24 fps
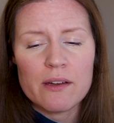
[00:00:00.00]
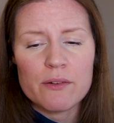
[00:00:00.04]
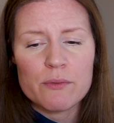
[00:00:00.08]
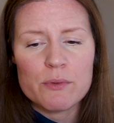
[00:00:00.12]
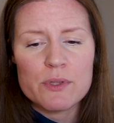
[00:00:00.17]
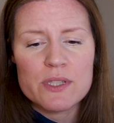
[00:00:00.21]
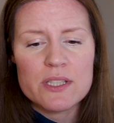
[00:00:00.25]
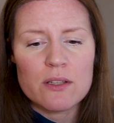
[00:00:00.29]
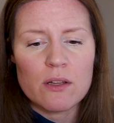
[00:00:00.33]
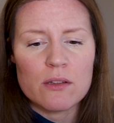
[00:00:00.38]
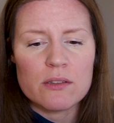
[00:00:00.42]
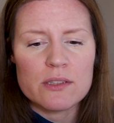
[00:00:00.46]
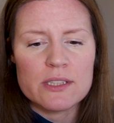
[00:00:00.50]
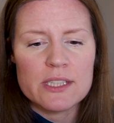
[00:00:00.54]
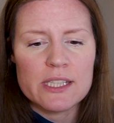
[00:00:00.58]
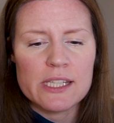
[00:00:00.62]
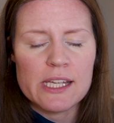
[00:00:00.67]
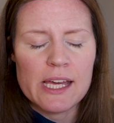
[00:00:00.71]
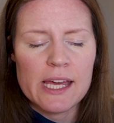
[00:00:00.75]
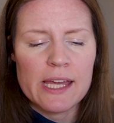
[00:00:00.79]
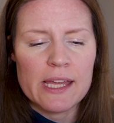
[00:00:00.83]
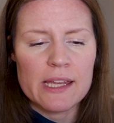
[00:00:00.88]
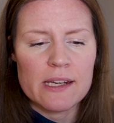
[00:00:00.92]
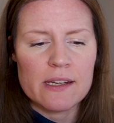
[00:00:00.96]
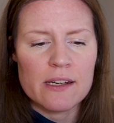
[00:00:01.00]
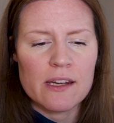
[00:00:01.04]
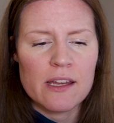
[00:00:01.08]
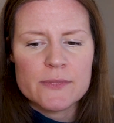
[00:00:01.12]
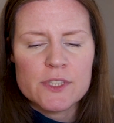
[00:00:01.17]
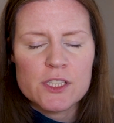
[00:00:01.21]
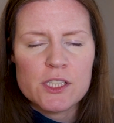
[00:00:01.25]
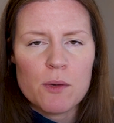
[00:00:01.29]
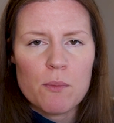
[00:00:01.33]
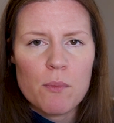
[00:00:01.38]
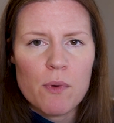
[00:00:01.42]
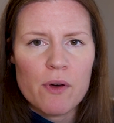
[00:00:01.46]
resulting in
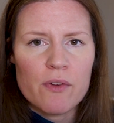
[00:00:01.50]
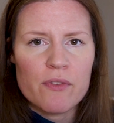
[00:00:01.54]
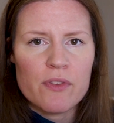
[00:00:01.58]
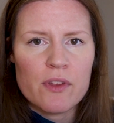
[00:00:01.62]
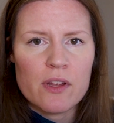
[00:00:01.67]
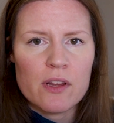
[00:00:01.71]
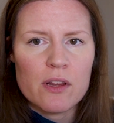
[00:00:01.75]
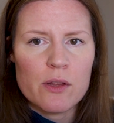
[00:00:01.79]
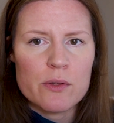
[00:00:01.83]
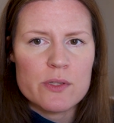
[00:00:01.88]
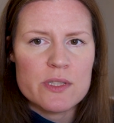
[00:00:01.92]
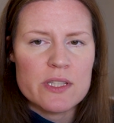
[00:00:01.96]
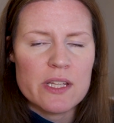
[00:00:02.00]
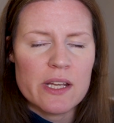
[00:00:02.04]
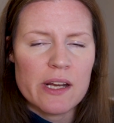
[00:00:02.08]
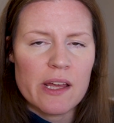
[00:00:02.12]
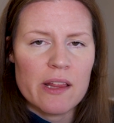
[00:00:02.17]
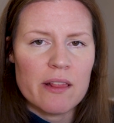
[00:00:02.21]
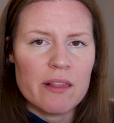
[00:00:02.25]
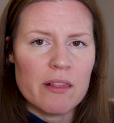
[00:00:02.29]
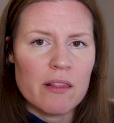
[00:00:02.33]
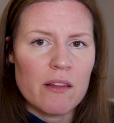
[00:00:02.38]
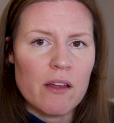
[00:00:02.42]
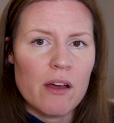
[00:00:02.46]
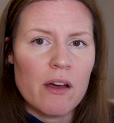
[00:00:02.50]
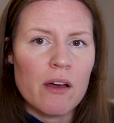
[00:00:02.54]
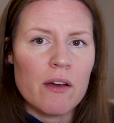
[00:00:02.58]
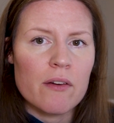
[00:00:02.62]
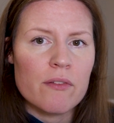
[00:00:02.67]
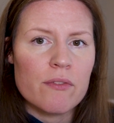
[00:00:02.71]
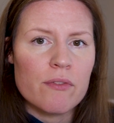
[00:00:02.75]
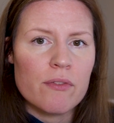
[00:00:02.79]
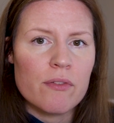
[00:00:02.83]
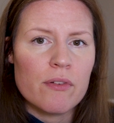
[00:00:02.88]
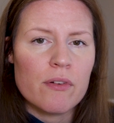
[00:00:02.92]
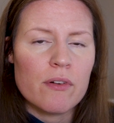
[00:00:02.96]
some of the clothes that I
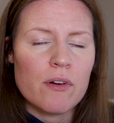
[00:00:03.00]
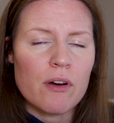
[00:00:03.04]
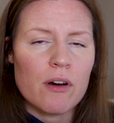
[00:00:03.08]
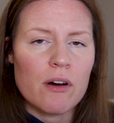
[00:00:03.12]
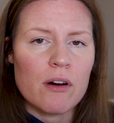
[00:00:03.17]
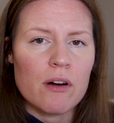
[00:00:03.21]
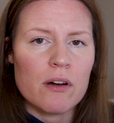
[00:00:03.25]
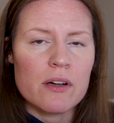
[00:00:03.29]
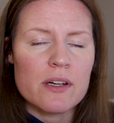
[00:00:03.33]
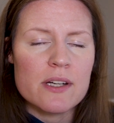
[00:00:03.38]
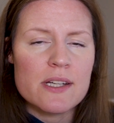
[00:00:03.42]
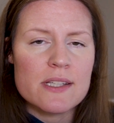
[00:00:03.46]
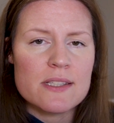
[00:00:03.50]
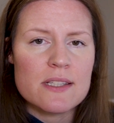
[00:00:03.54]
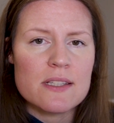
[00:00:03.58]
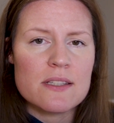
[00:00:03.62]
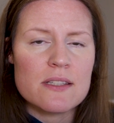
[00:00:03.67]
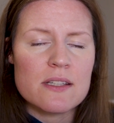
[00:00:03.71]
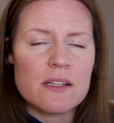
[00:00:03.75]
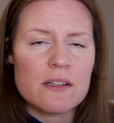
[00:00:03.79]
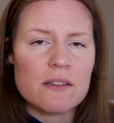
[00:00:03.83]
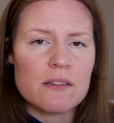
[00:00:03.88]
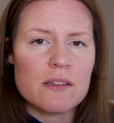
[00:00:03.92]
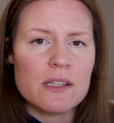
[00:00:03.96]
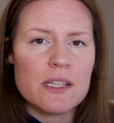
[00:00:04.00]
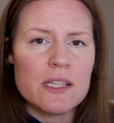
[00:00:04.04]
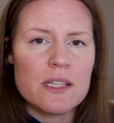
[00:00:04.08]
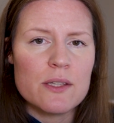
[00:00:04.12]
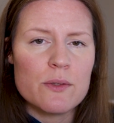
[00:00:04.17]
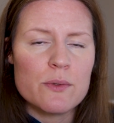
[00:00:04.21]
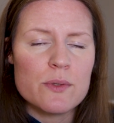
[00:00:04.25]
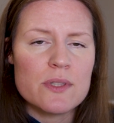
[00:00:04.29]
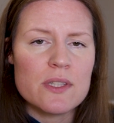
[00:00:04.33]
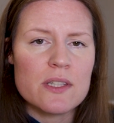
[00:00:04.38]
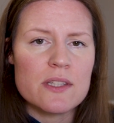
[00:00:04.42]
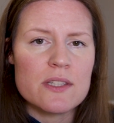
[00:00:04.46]
love aren't necessarily
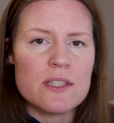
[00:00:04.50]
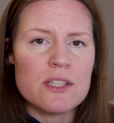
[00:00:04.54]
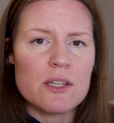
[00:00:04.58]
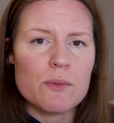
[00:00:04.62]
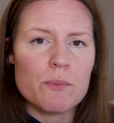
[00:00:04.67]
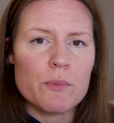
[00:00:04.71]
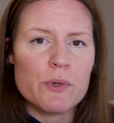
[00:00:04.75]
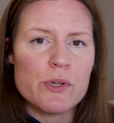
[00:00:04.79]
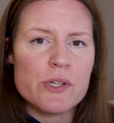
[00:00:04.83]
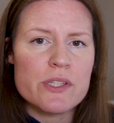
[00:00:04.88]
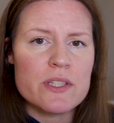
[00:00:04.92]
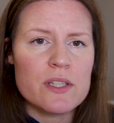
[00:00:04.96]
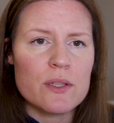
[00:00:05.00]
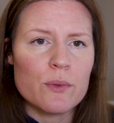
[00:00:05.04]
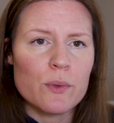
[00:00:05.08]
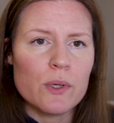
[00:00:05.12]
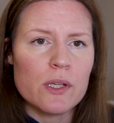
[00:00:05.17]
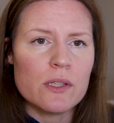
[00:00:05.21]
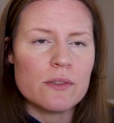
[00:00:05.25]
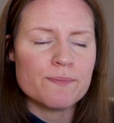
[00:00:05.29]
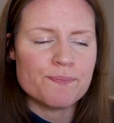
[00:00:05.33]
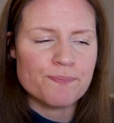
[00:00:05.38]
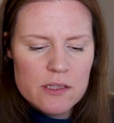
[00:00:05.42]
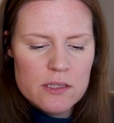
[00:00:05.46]
used in summer and so on.